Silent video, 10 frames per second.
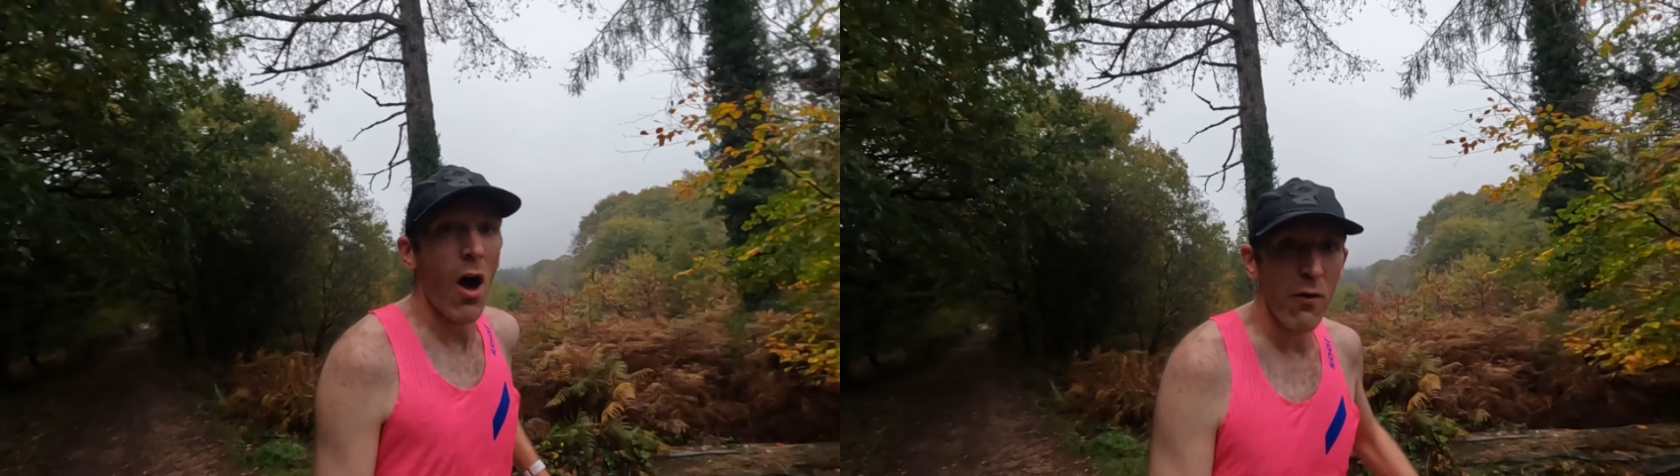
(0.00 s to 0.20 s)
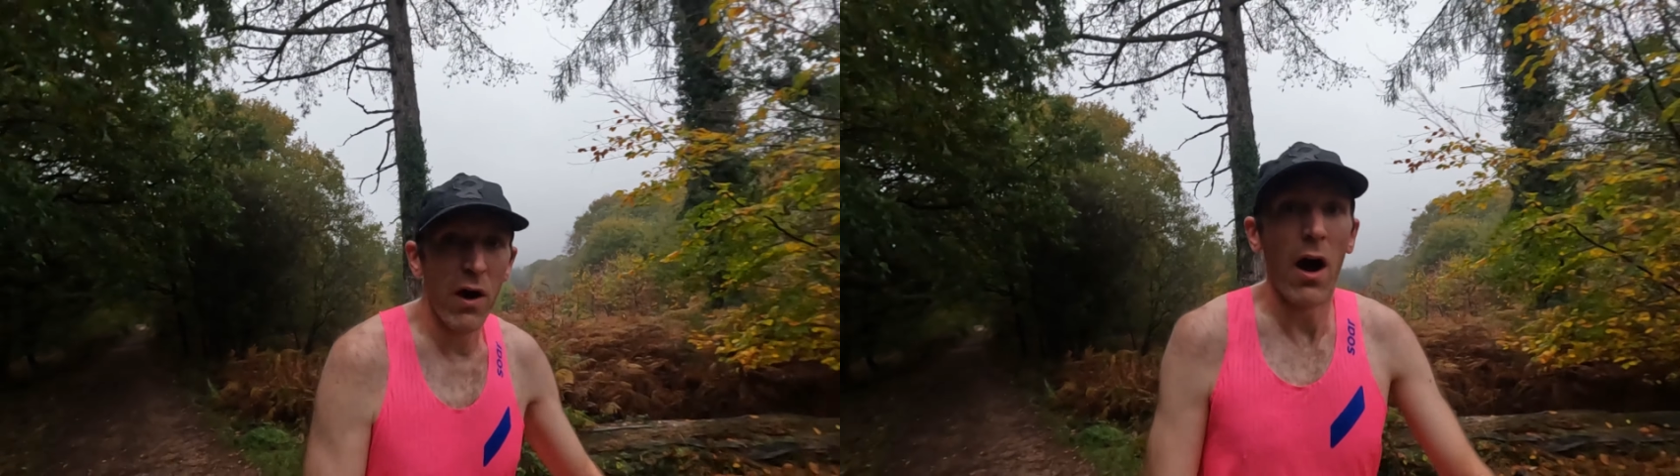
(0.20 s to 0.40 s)

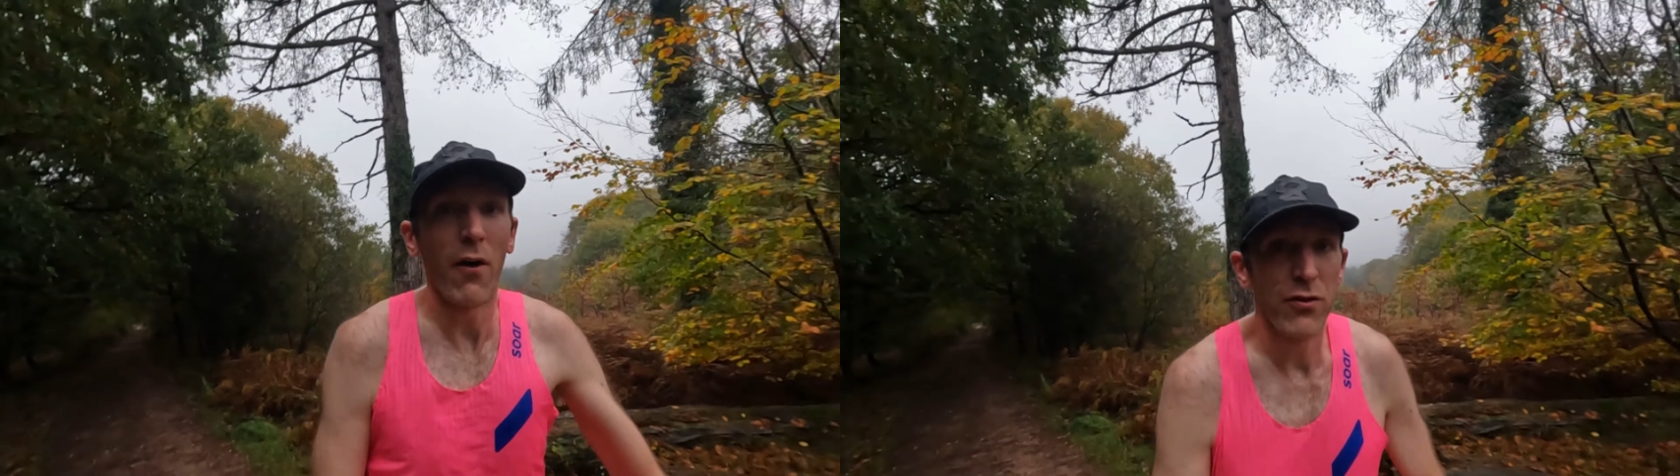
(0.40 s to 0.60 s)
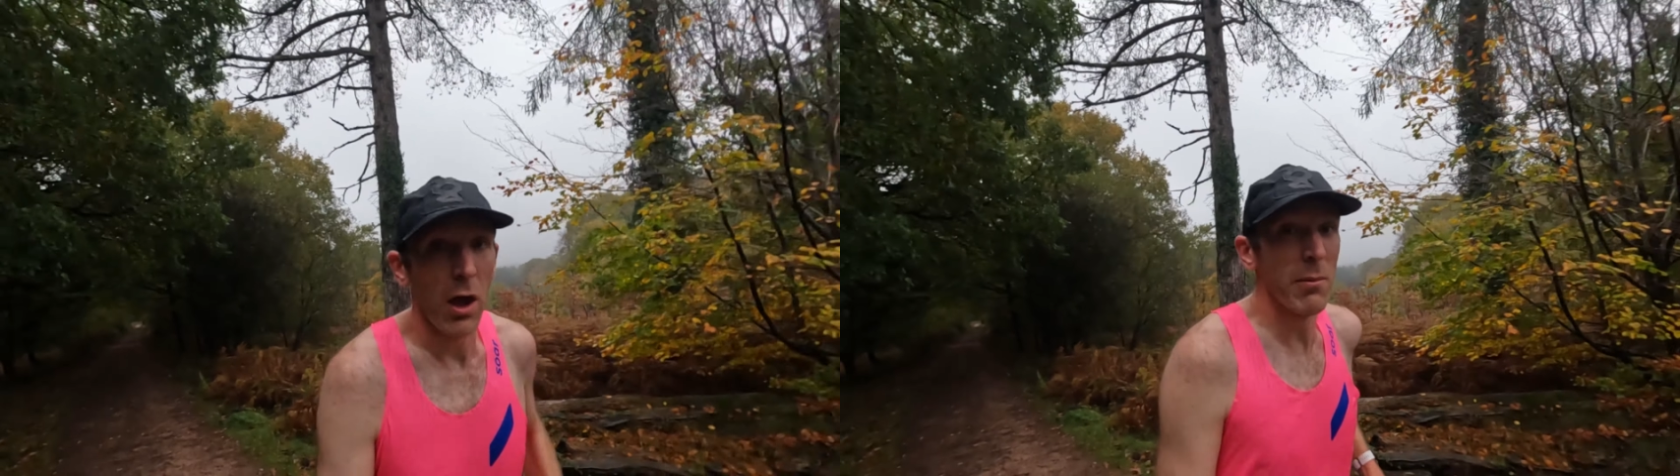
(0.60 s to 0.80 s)
over
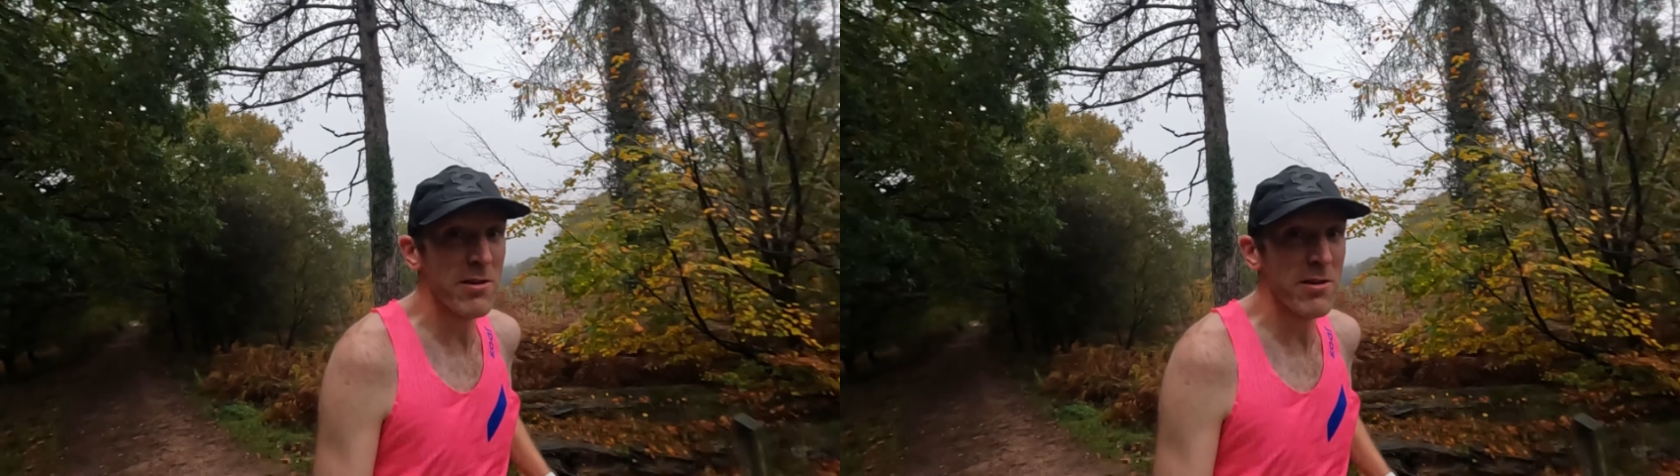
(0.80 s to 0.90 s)
half term,